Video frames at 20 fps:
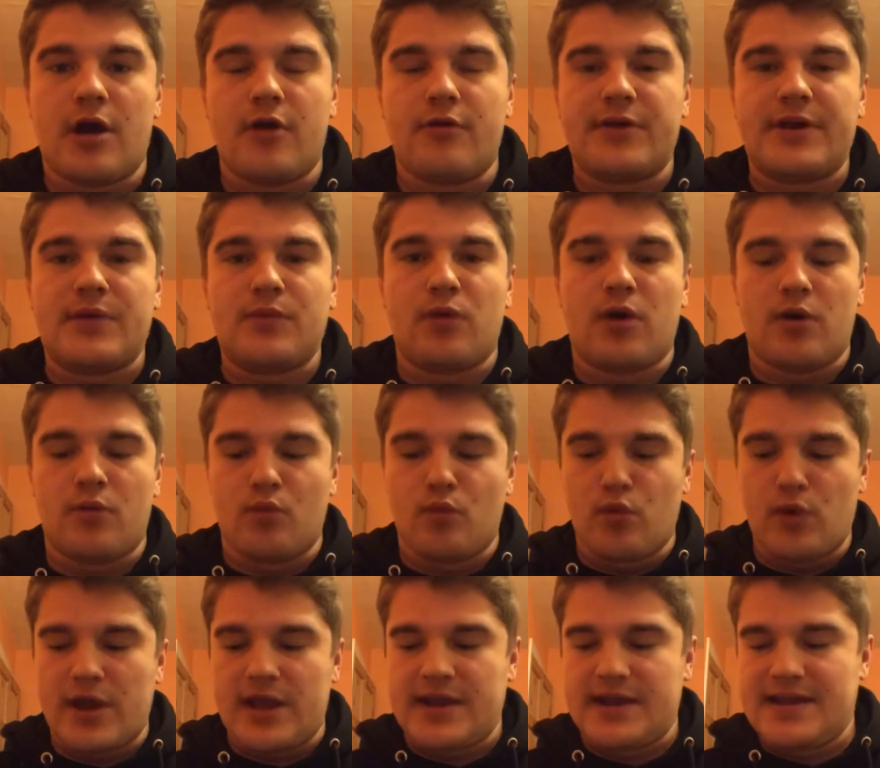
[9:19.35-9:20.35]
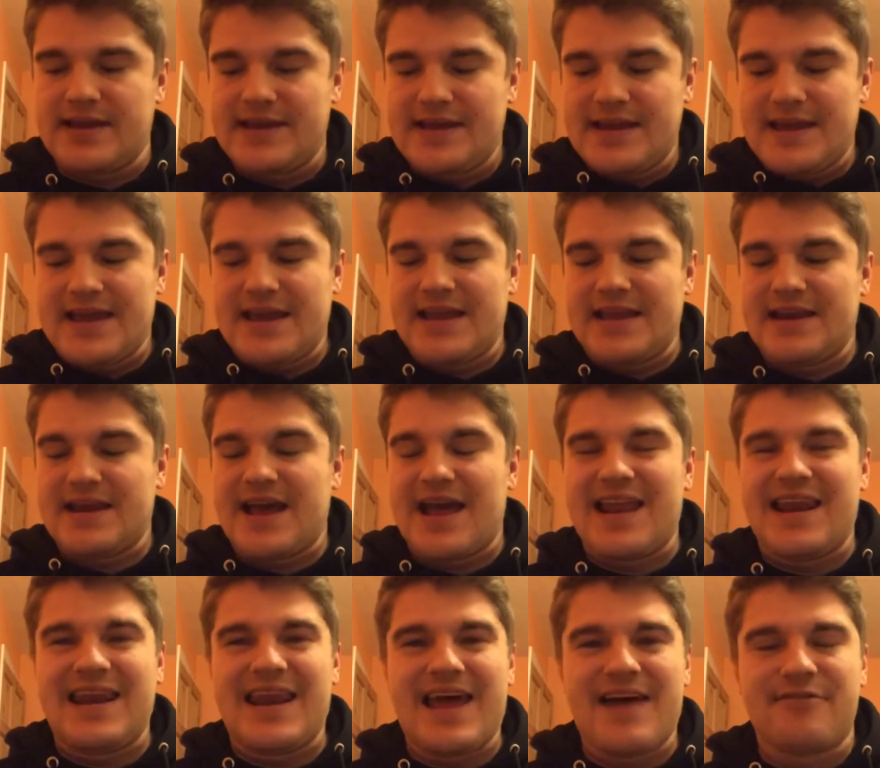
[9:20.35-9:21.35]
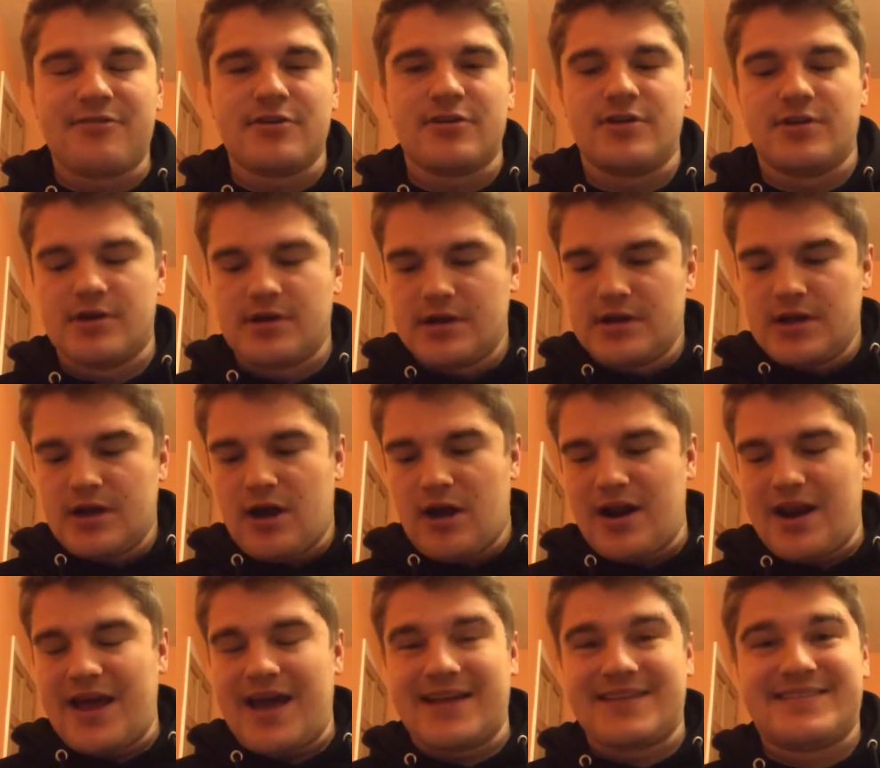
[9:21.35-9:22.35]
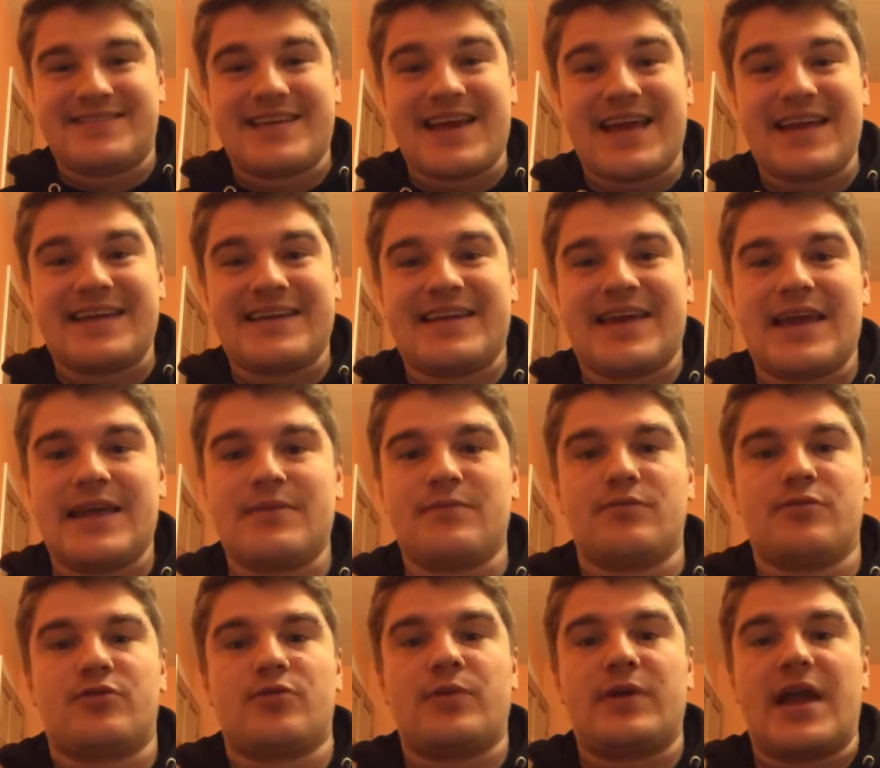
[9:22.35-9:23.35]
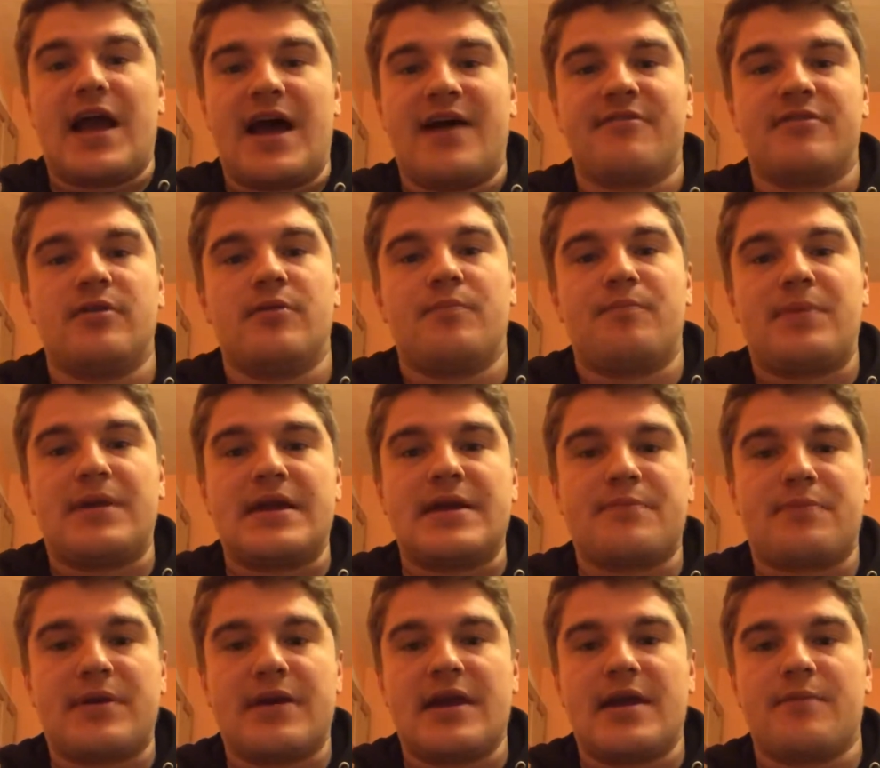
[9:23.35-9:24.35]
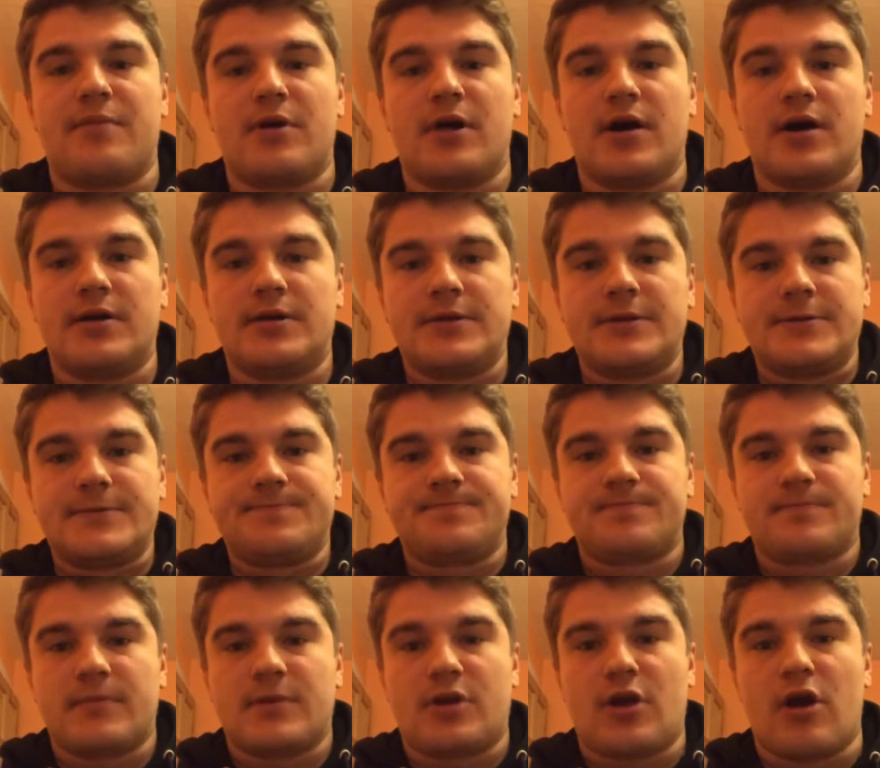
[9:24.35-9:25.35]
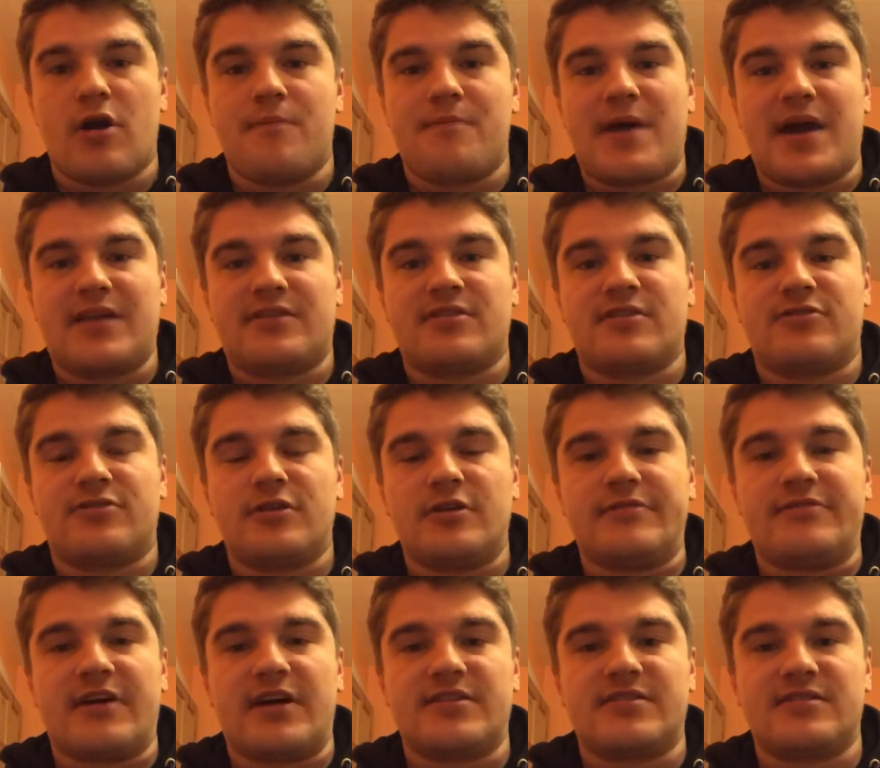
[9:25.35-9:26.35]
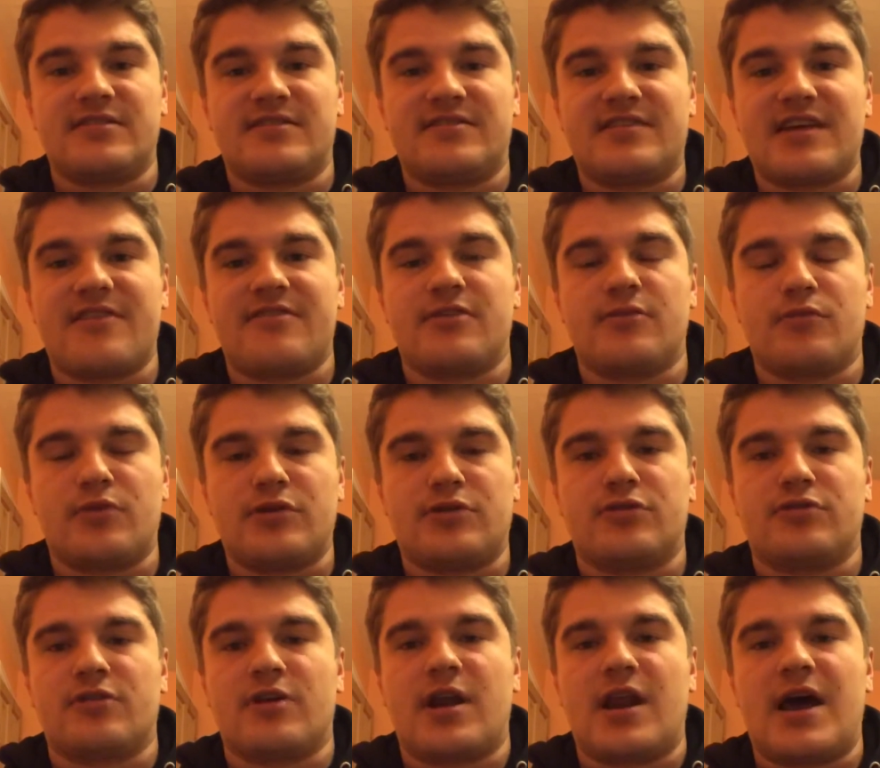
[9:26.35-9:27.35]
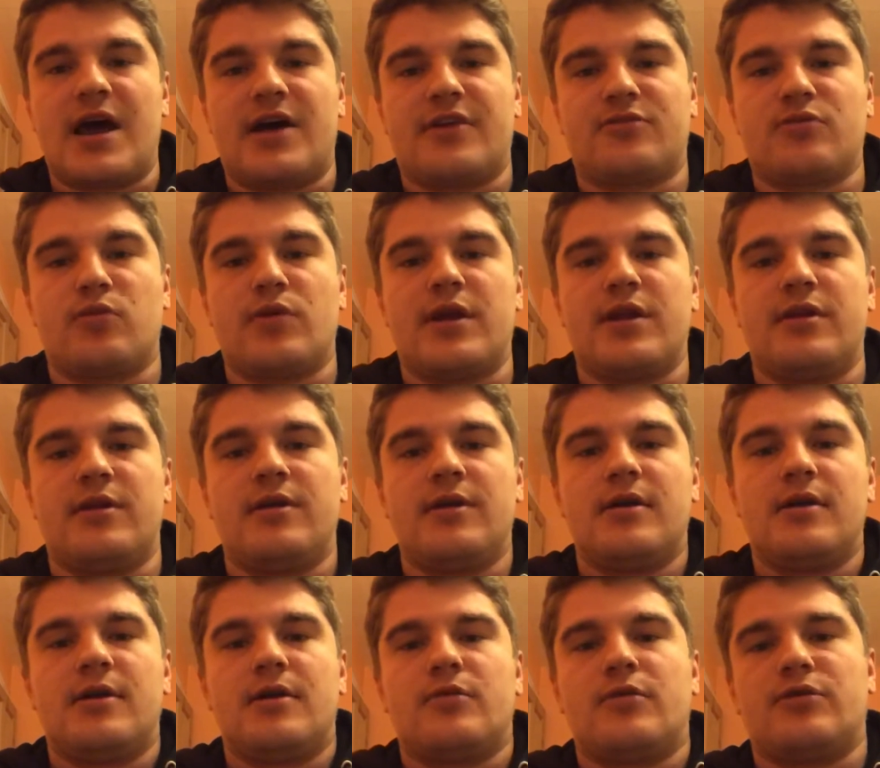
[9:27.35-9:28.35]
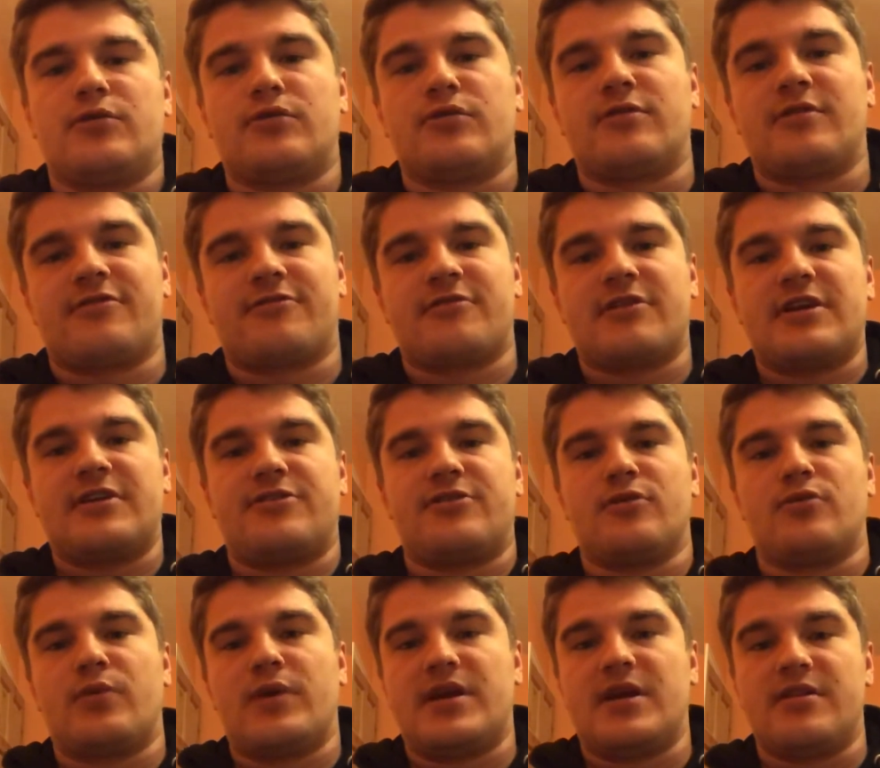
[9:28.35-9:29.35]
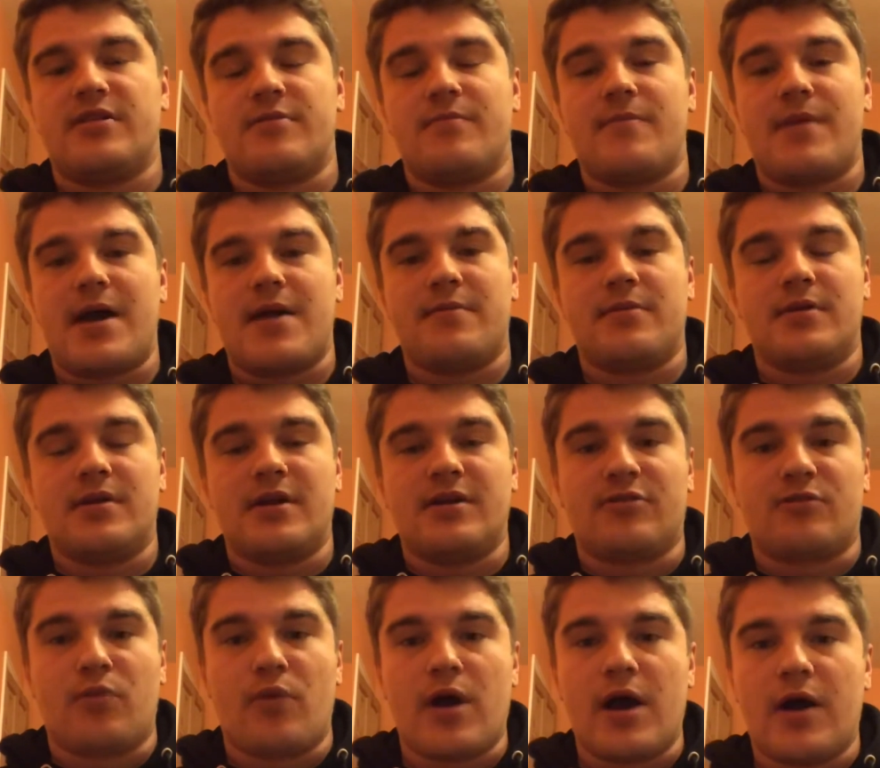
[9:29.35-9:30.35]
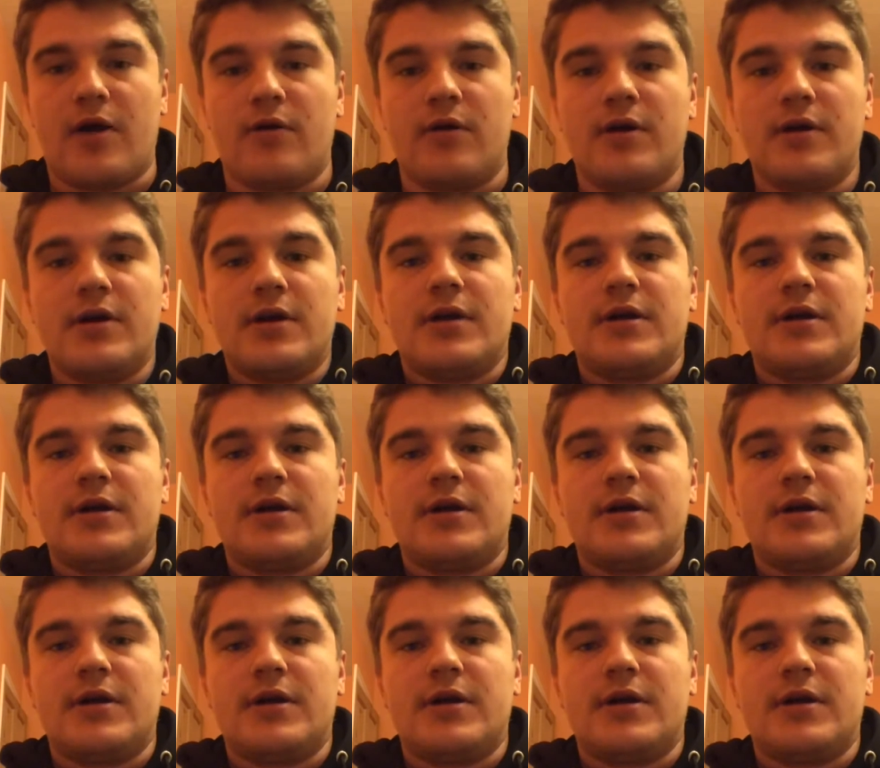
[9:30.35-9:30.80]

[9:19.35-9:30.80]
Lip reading: Only 1 win in 11. Our last 10 games, we haven't beat Peterborough, going back to 2007, which was our last win, which was a 3-2 win at the Mem as well.